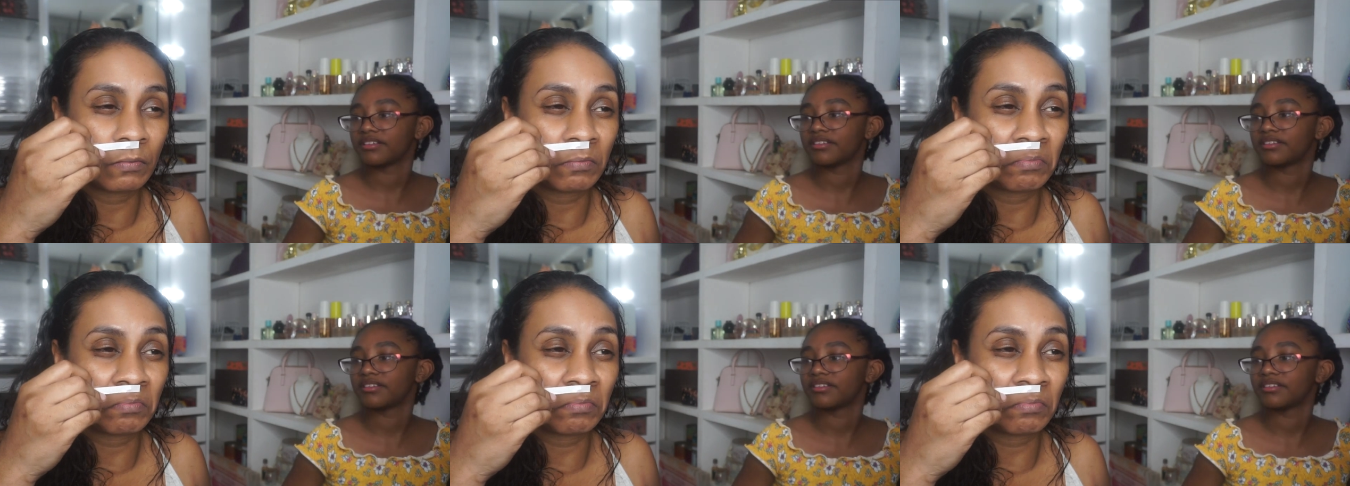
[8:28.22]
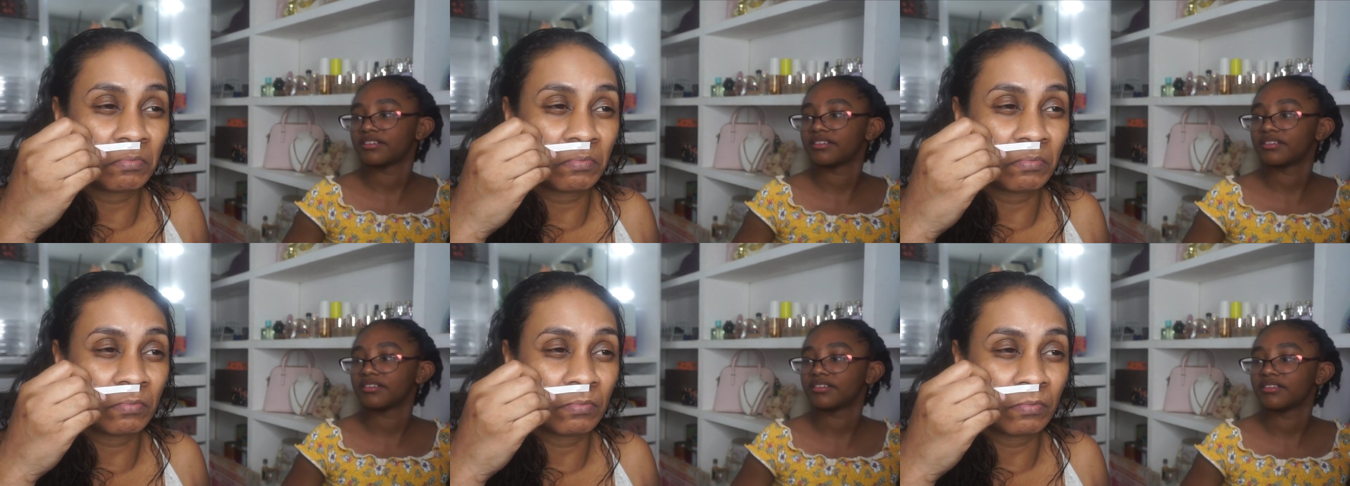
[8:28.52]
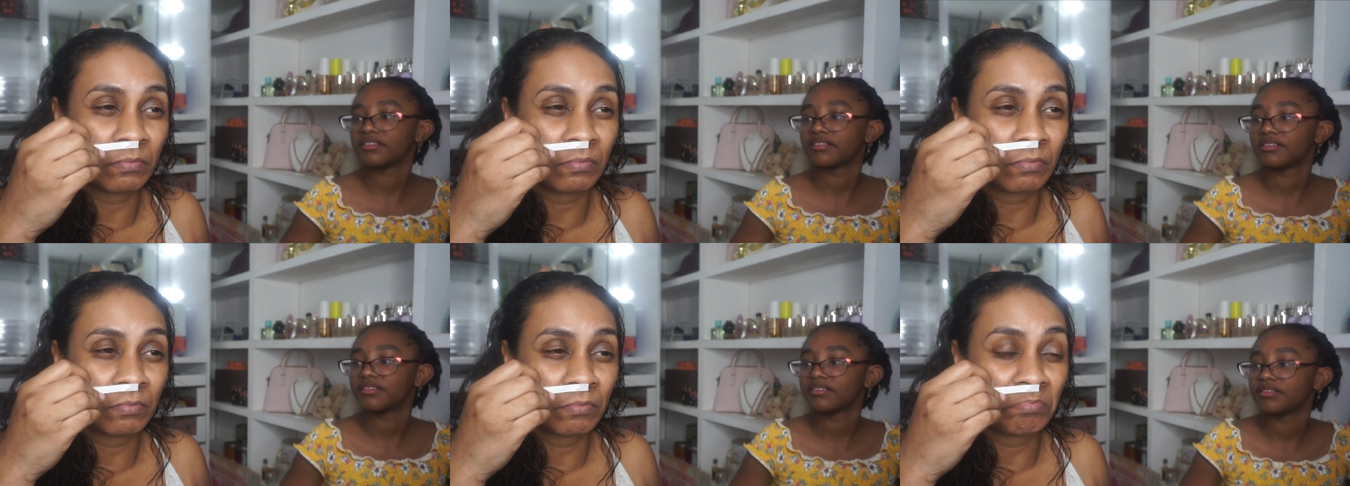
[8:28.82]

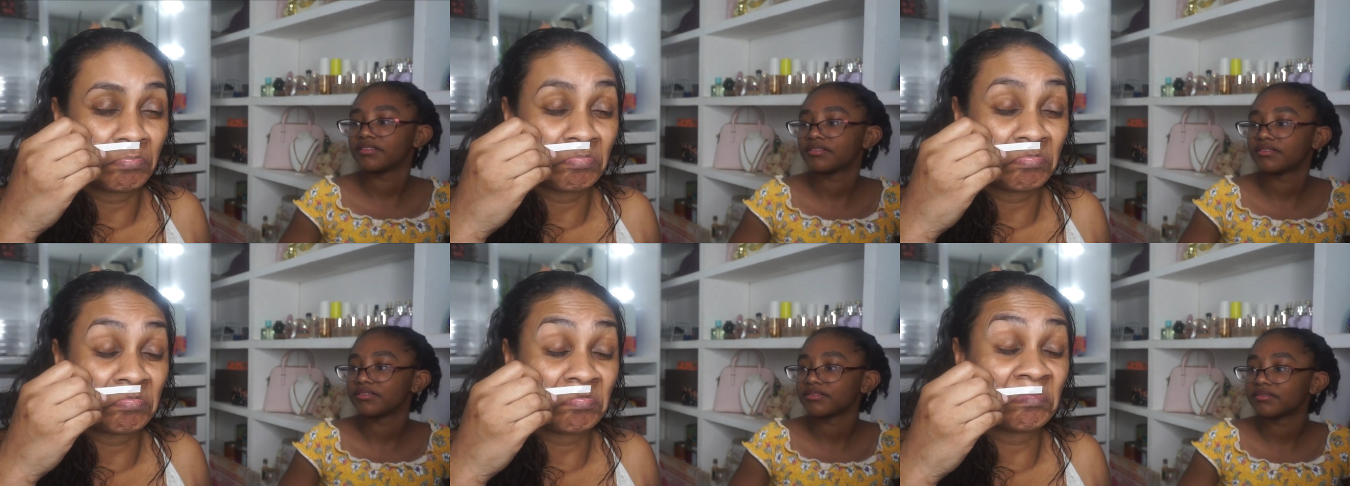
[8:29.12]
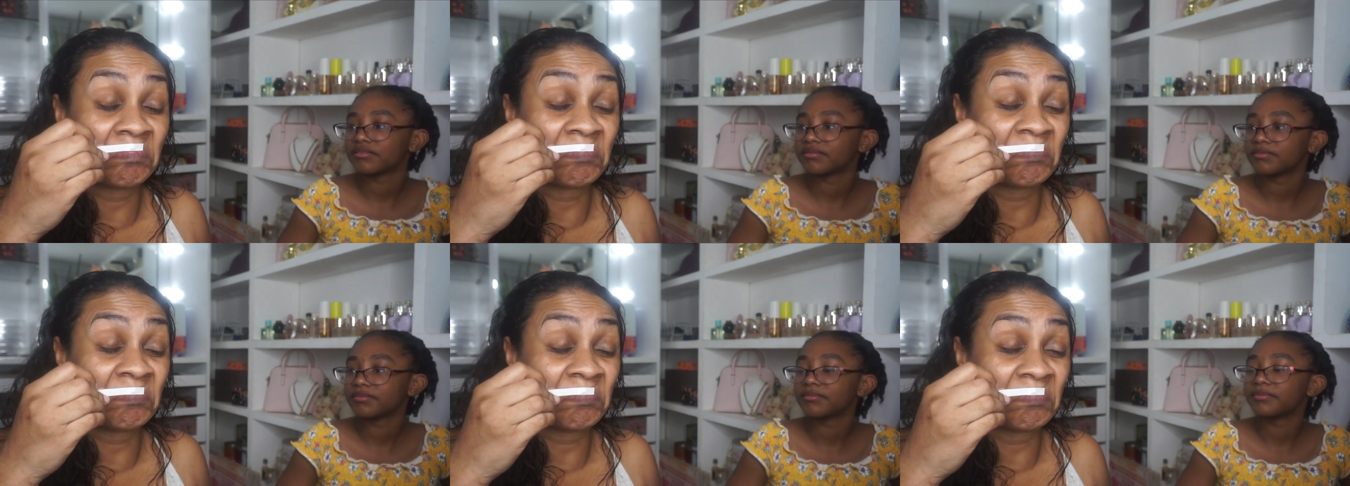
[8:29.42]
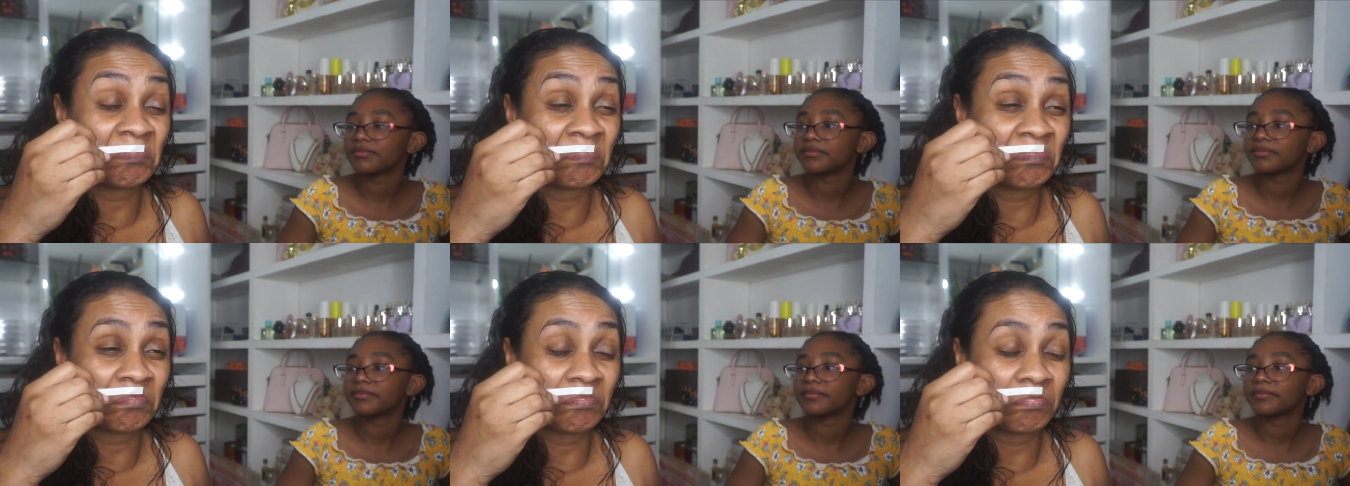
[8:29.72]

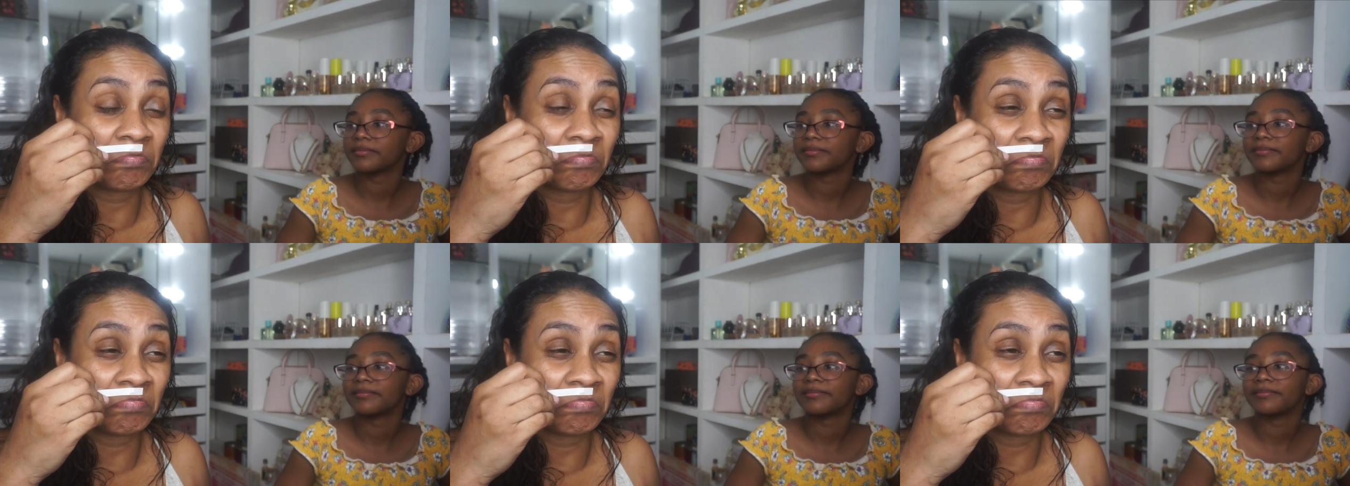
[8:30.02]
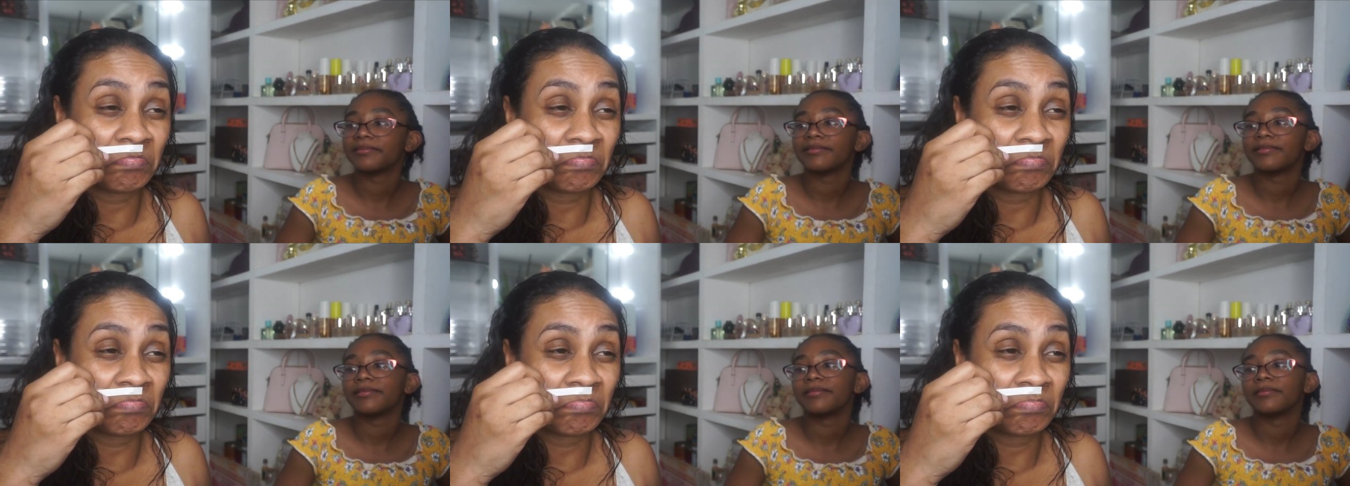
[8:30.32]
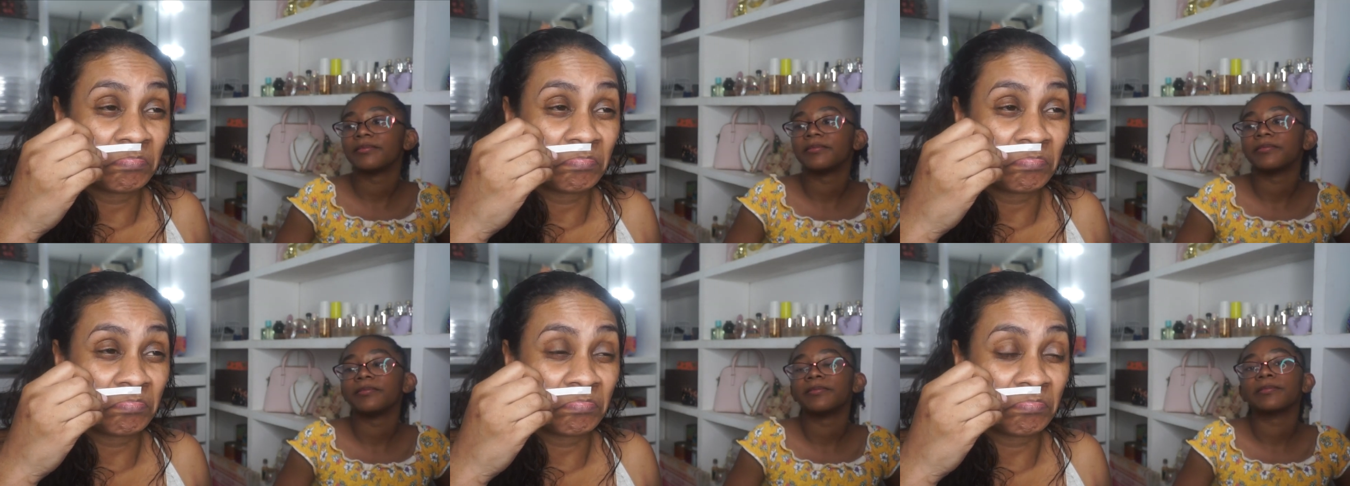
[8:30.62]

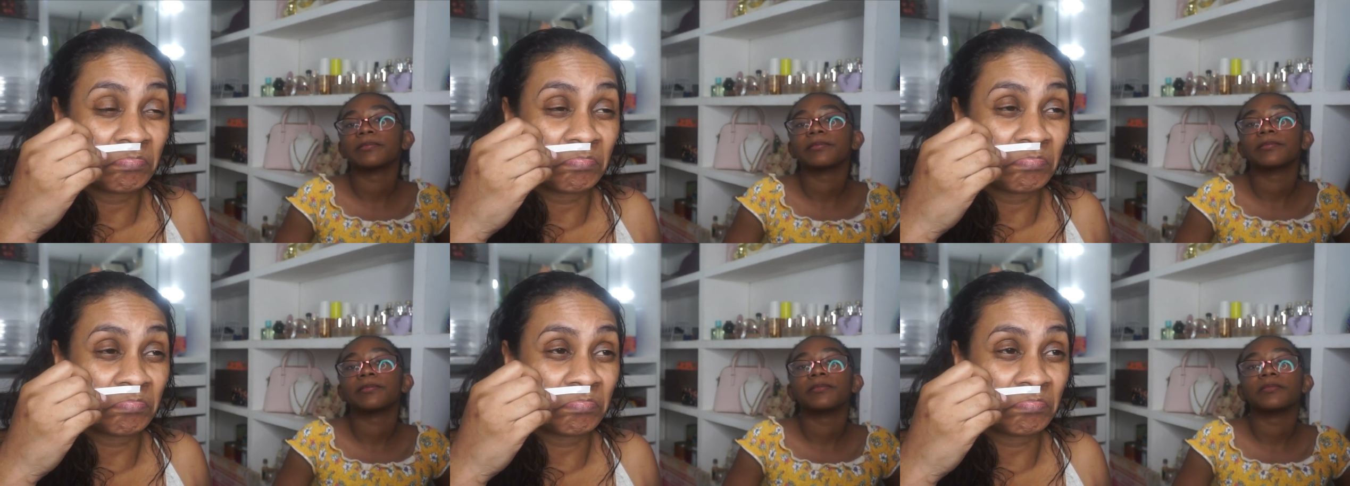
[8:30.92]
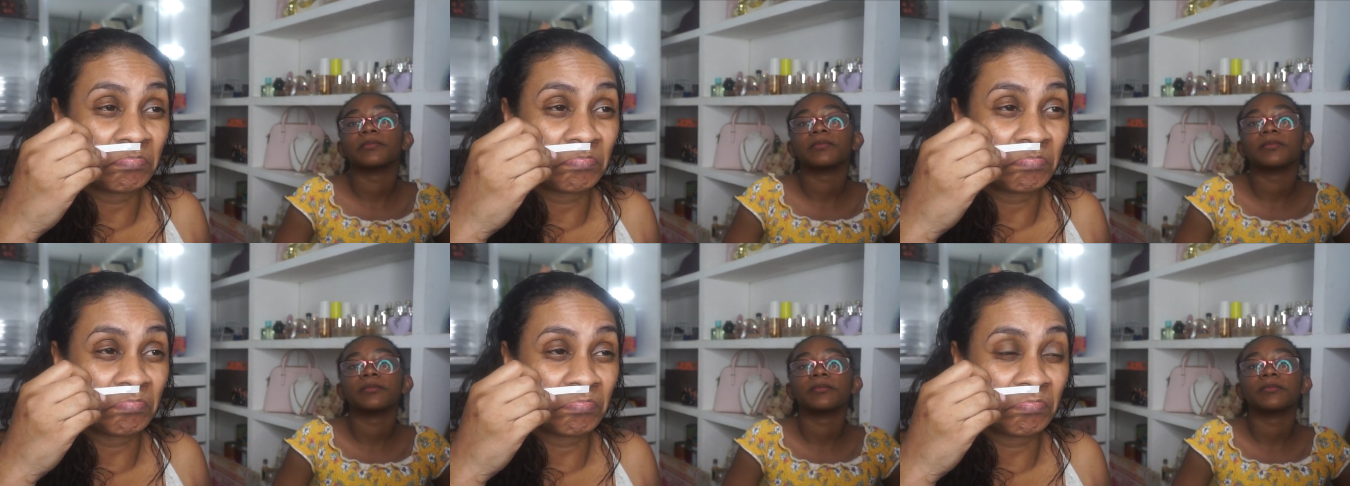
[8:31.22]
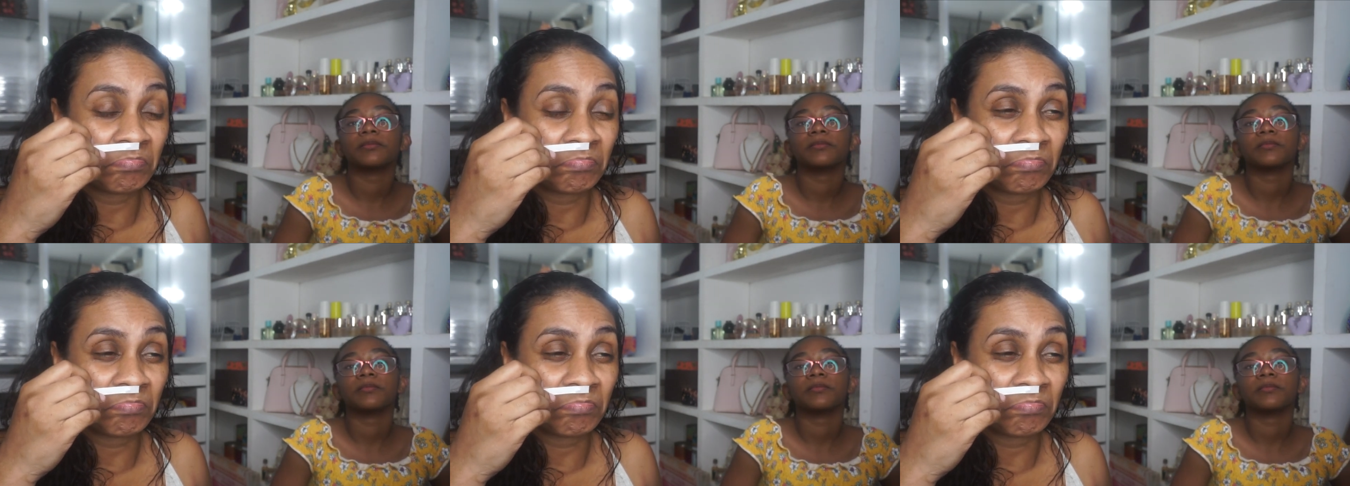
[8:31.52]
Nothing is said.